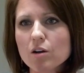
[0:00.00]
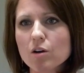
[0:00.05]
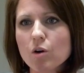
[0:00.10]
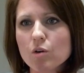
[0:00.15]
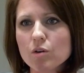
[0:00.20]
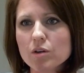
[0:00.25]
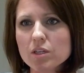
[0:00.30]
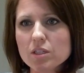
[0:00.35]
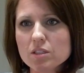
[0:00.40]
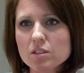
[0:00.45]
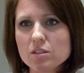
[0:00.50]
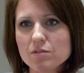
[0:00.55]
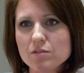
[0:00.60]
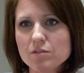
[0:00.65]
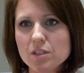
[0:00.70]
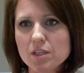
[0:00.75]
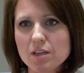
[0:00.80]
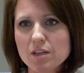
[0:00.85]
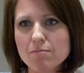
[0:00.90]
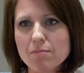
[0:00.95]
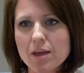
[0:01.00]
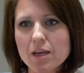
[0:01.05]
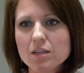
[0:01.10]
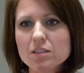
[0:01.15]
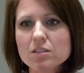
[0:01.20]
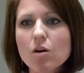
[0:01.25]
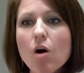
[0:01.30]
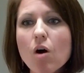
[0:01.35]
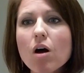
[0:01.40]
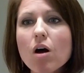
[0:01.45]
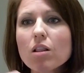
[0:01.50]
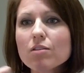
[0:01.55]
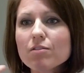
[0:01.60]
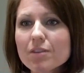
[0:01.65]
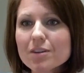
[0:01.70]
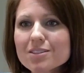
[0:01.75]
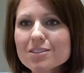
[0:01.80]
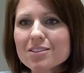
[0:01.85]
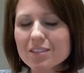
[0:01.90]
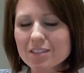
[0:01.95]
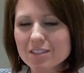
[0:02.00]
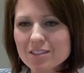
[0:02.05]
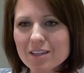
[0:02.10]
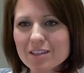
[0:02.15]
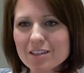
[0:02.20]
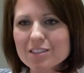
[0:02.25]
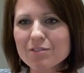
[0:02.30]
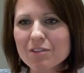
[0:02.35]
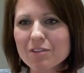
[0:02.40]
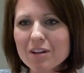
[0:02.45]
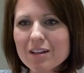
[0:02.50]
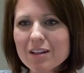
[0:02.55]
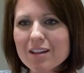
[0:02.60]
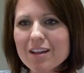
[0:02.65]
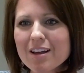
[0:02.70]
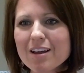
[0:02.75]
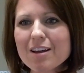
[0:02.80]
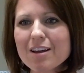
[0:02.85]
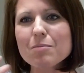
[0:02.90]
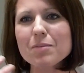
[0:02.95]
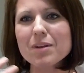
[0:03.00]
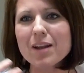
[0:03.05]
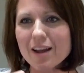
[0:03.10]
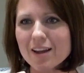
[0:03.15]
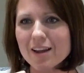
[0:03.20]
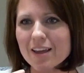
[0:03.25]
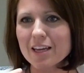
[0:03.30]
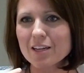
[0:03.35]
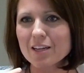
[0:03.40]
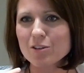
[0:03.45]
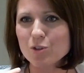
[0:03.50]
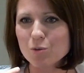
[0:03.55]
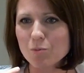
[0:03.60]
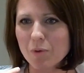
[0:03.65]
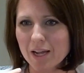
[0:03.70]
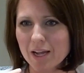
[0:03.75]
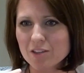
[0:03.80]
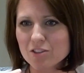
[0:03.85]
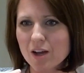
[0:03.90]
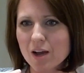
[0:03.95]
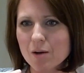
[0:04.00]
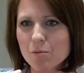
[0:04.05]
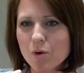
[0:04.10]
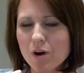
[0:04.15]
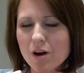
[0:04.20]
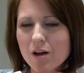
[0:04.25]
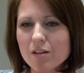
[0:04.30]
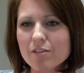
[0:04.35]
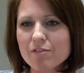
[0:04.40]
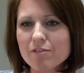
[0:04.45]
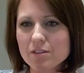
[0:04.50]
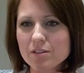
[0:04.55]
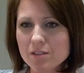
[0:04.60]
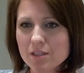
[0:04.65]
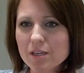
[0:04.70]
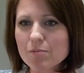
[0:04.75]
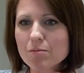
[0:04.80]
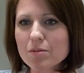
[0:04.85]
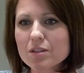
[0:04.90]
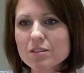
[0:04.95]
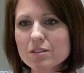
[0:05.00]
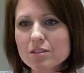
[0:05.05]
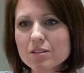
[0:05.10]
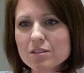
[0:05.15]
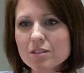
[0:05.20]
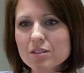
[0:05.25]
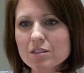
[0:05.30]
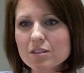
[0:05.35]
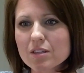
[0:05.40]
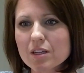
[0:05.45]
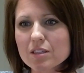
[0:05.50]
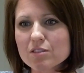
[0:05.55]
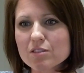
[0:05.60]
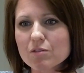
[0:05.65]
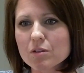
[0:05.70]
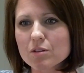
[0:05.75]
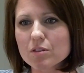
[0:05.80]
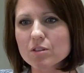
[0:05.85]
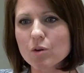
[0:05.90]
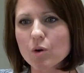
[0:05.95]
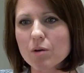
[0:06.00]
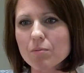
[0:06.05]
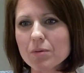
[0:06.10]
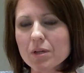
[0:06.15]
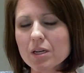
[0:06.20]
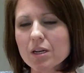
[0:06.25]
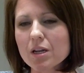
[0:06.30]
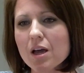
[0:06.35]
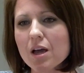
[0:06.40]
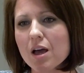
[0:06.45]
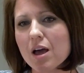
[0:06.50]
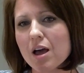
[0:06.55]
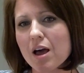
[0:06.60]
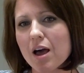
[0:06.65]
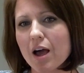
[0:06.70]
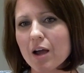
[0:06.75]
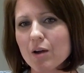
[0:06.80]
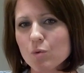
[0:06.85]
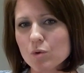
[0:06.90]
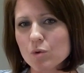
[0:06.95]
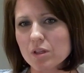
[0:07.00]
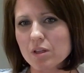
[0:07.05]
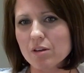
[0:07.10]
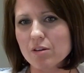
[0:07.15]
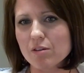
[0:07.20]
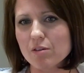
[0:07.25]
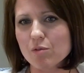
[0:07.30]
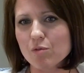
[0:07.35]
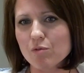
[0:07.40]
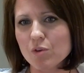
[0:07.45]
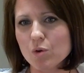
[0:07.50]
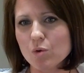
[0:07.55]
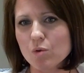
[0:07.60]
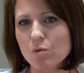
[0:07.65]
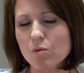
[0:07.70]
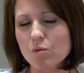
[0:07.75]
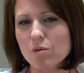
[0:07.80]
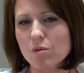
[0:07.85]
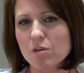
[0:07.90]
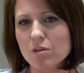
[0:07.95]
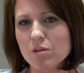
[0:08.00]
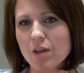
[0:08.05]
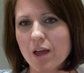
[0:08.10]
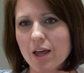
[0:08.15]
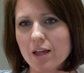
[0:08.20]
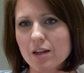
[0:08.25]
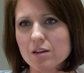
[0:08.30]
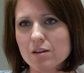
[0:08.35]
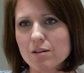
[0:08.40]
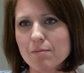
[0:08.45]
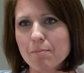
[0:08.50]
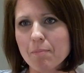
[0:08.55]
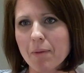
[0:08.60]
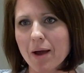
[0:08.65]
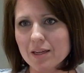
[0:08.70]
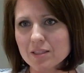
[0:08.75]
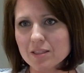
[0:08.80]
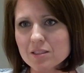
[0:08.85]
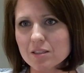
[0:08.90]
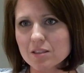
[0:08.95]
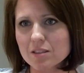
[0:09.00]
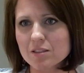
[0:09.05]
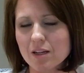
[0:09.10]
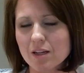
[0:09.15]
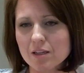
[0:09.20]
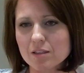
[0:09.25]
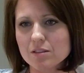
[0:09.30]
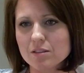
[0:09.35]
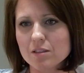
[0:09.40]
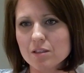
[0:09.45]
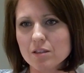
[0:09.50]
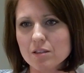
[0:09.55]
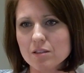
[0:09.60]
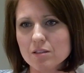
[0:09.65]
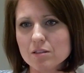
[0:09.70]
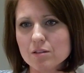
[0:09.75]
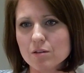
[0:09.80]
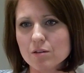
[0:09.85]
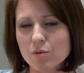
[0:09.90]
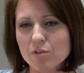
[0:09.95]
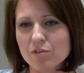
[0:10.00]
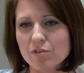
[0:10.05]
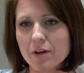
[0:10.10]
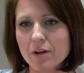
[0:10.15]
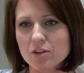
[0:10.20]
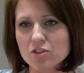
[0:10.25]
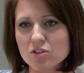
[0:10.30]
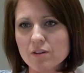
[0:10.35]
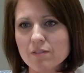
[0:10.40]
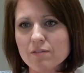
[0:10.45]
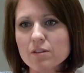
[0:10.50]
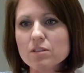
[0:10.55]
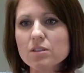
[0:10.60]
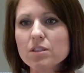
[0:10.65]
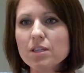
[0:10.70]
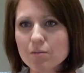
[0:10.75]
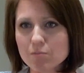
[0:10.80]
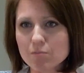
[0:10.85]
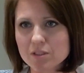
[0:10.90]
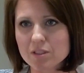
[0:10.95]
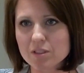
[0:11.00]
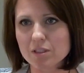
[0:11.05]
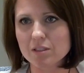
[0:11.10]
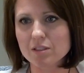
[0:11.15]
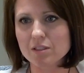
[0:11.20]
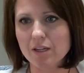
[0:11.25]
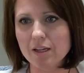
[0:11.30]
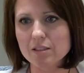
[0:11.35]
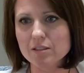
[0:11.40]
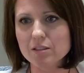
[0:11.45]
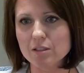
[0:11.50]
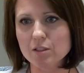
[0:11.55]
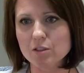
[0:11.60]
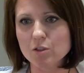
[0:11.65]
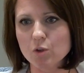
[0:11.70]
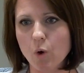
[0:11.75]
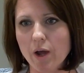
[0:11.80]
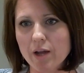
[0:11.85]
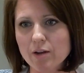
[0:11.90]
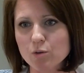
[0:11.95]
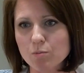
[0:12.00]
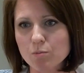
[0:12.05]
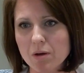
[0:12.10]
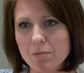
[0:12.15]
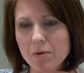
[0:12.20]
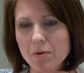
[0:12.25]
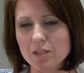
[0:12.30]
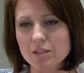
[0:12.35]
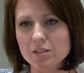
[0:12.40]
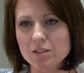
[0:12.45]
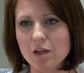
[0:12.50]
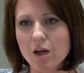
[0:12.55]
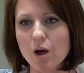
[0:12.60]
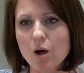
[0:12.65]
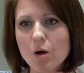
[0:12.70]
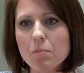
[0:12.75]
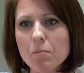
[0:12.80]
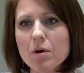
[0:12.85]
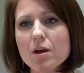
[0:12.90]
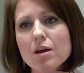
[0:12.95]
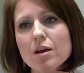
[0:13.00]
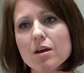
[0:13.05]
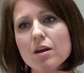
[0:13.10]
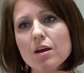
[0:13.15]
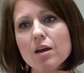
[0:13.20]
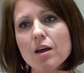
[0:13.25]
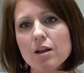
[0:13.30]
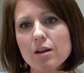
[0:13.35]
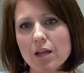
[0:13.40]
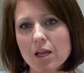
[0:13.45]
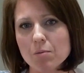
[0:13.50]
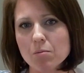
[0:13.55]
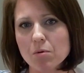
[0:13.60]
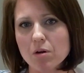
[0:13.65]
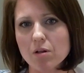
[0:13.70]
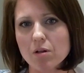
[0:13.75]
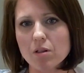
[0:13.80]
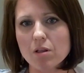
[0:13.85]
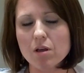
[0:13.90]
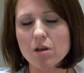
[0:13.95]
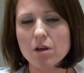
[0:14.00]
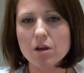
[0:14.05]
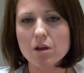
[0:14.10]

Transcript: cohesive team makes all of us successful. I can't do my job well if the team isn't successful. So, I really view that my success is a reflection of the team's success. And so I do my best to help enable